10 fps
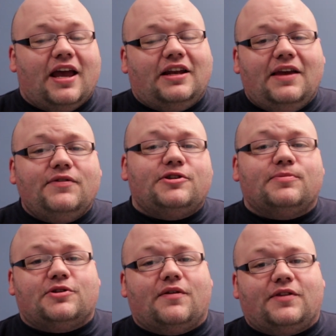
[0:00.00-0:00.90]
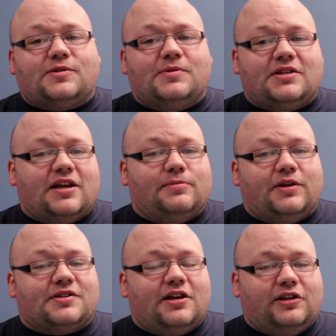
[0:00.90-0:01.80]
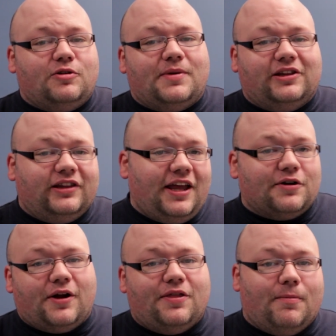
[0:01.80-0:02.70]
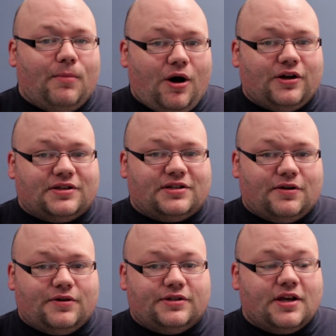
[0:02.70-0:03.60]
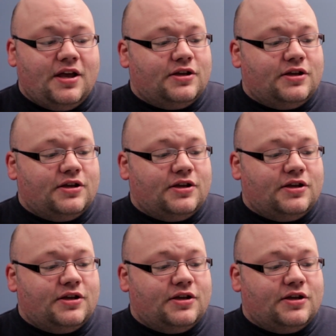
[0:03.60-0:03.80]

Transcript: and even some stuff that's been taking place a little bit later in the manga series.